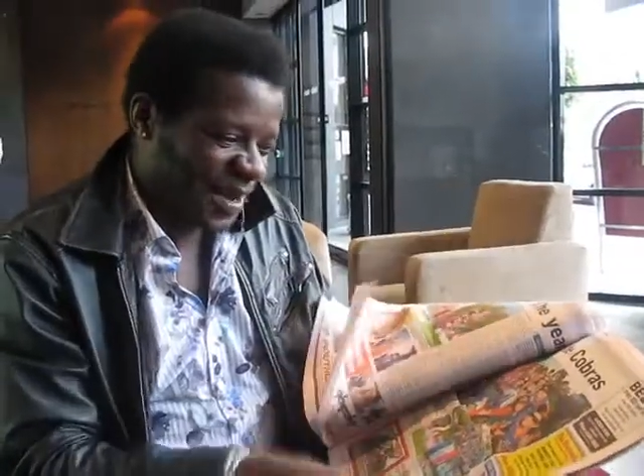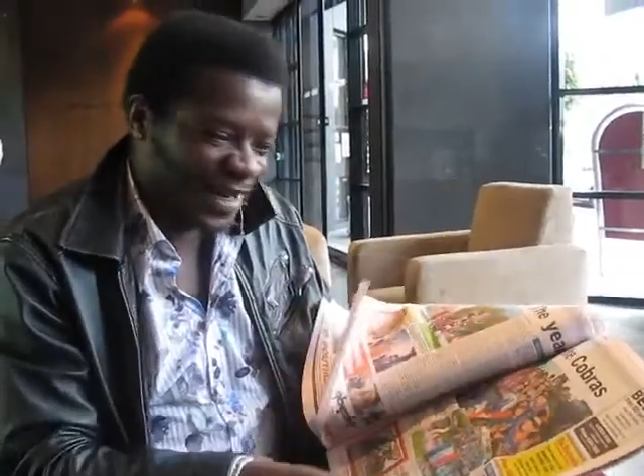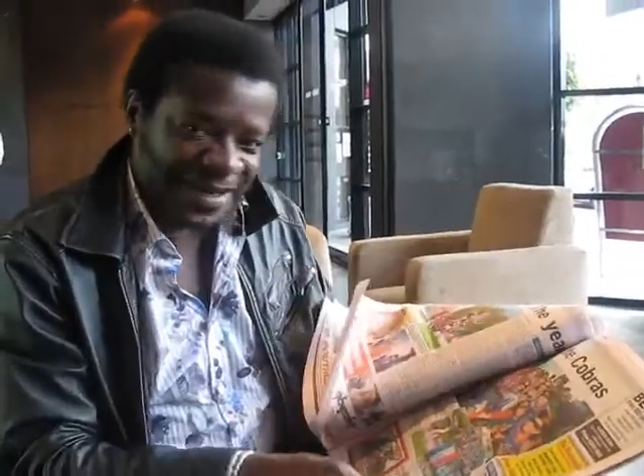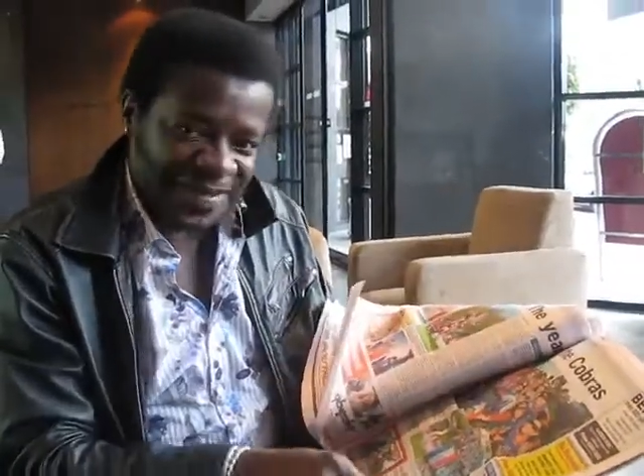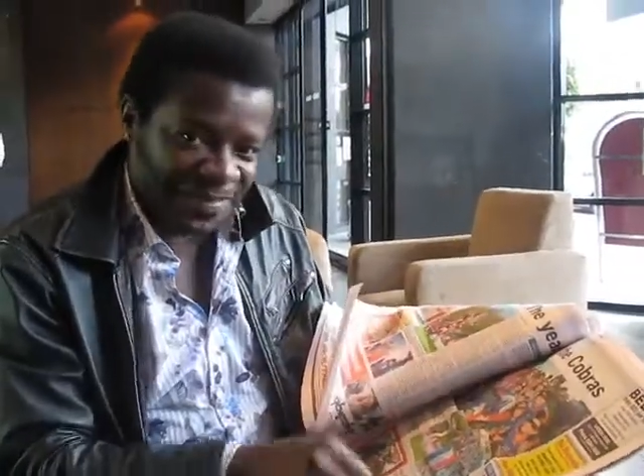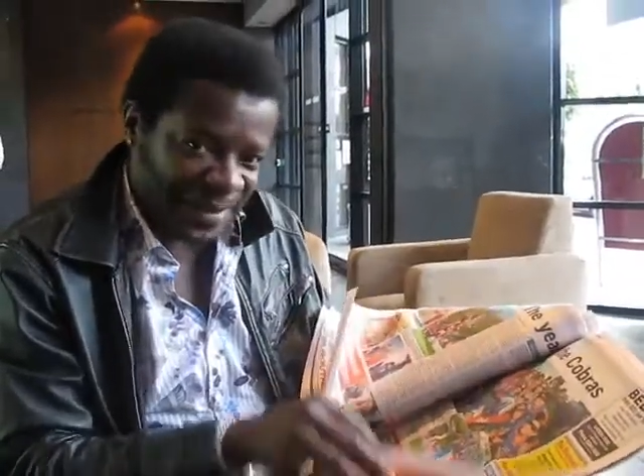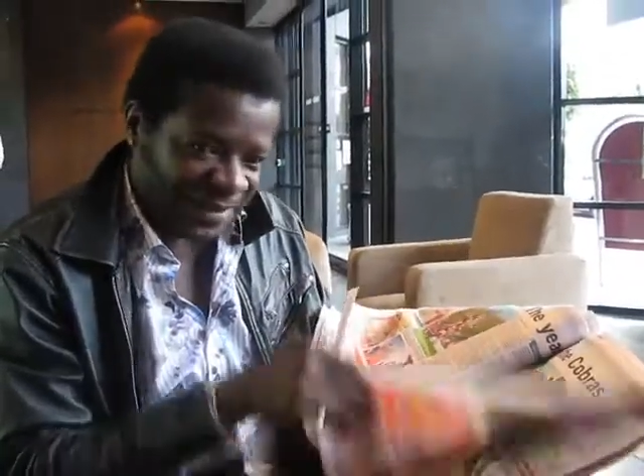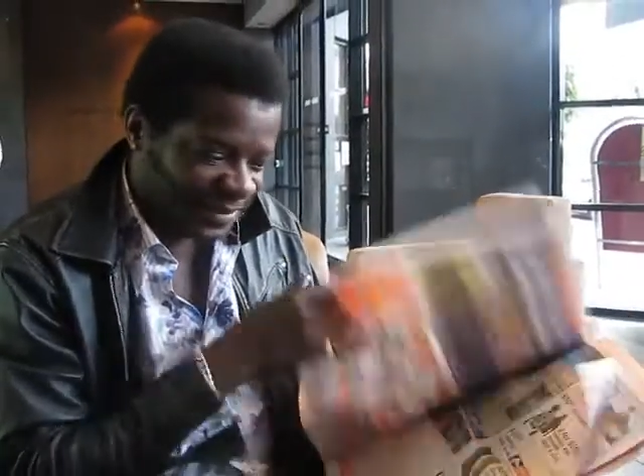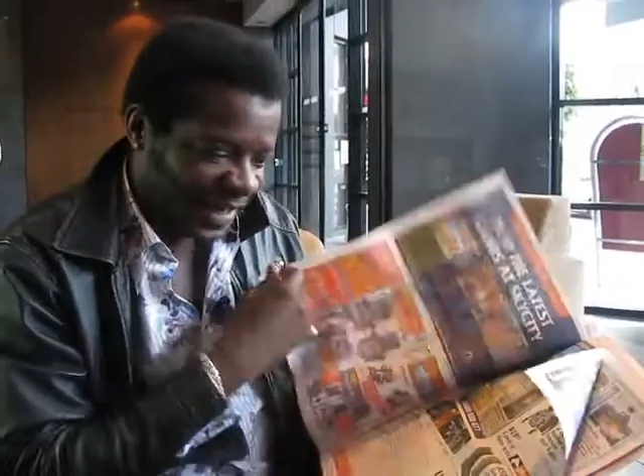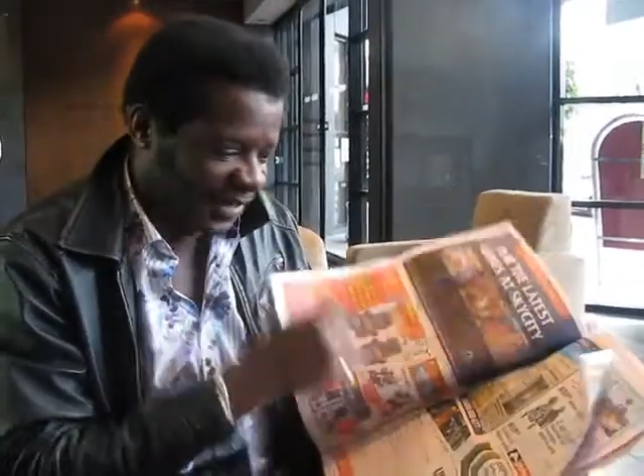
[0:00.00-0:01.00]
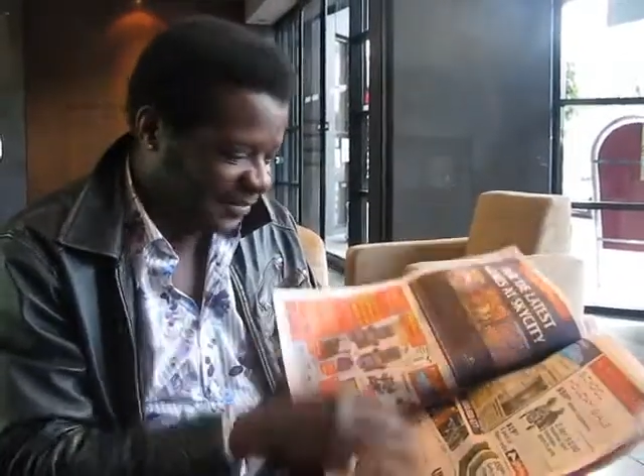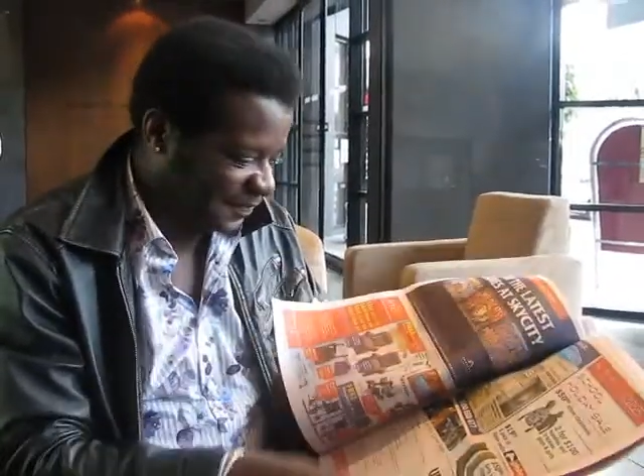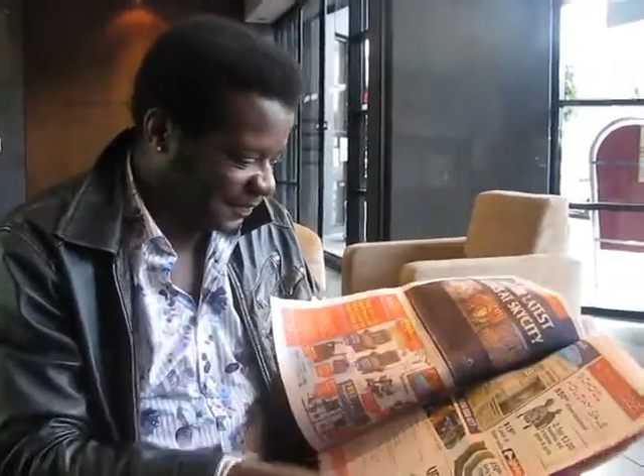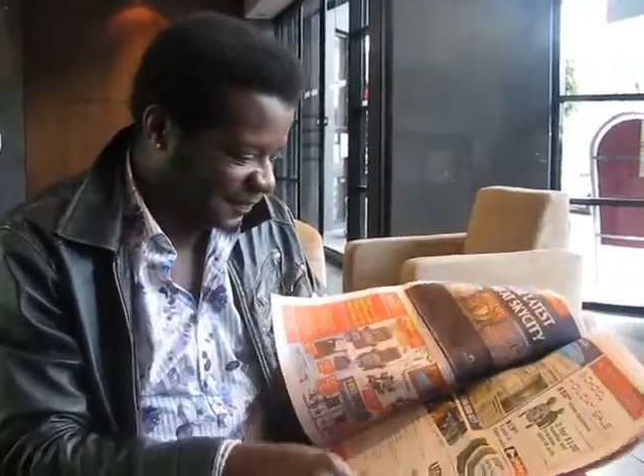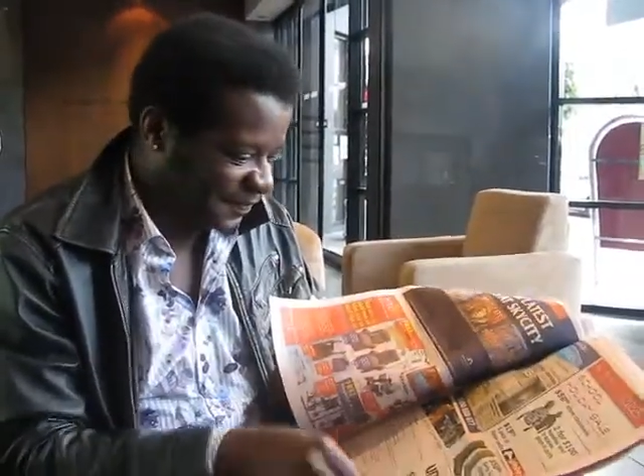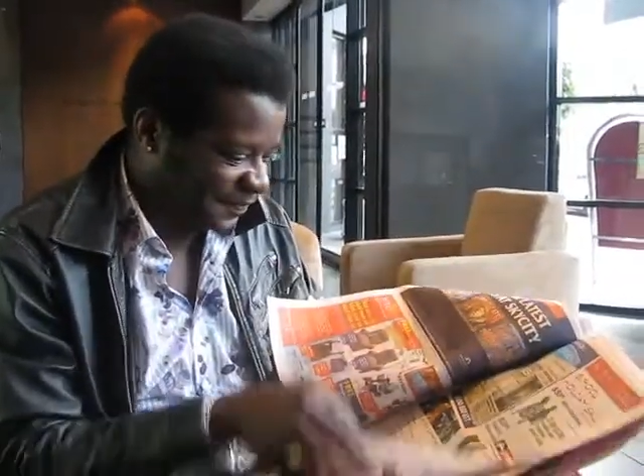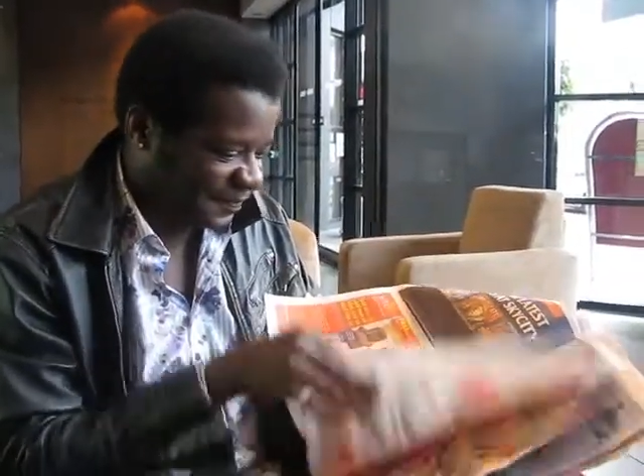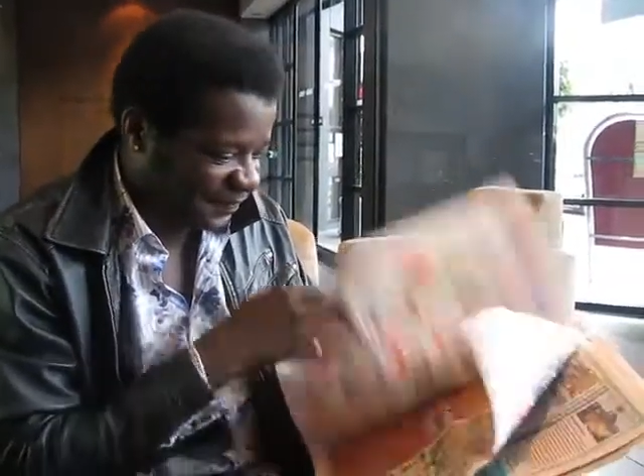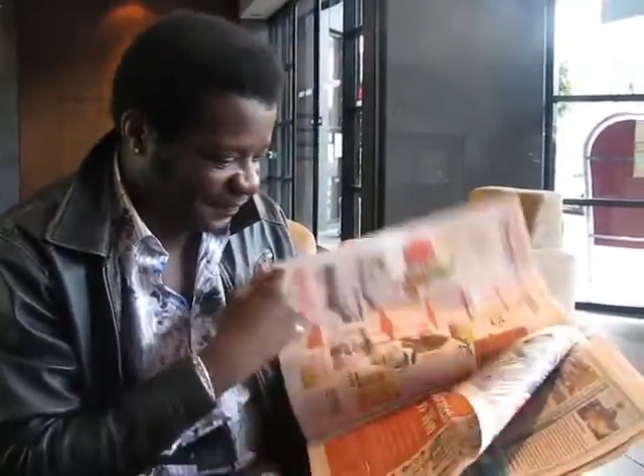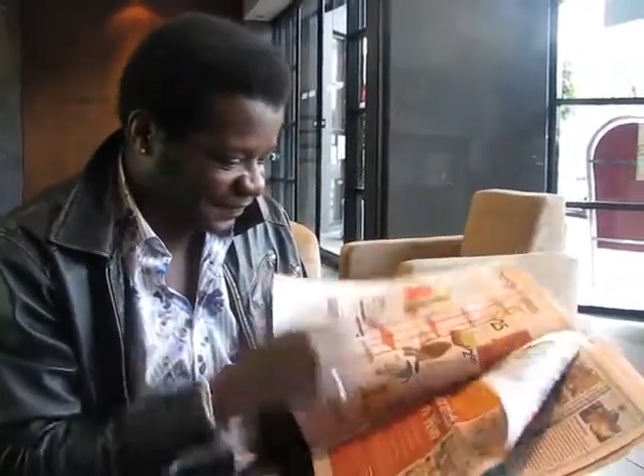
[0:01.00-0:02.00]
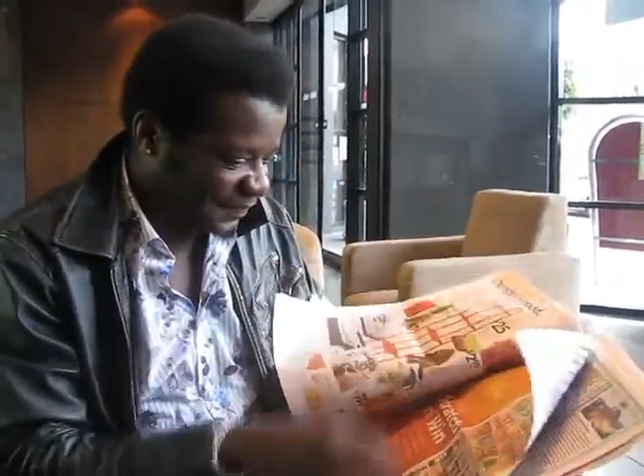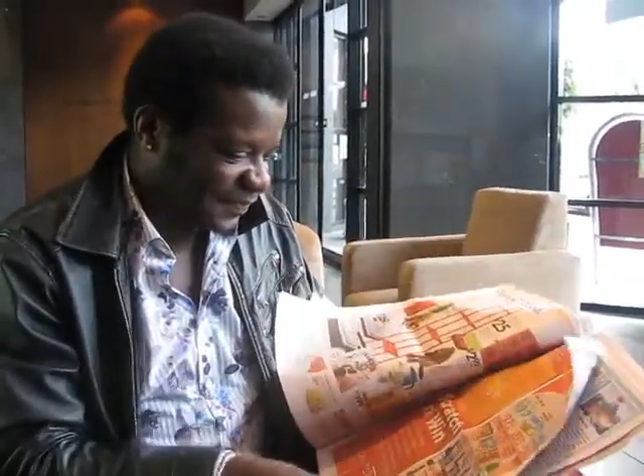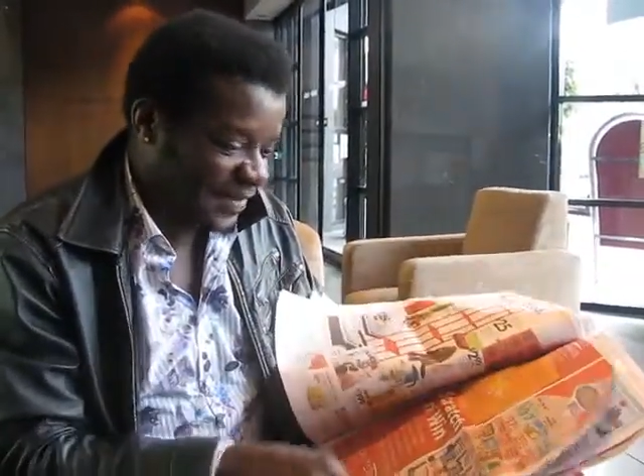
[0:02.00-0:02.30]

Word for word: We're getting near the middle now.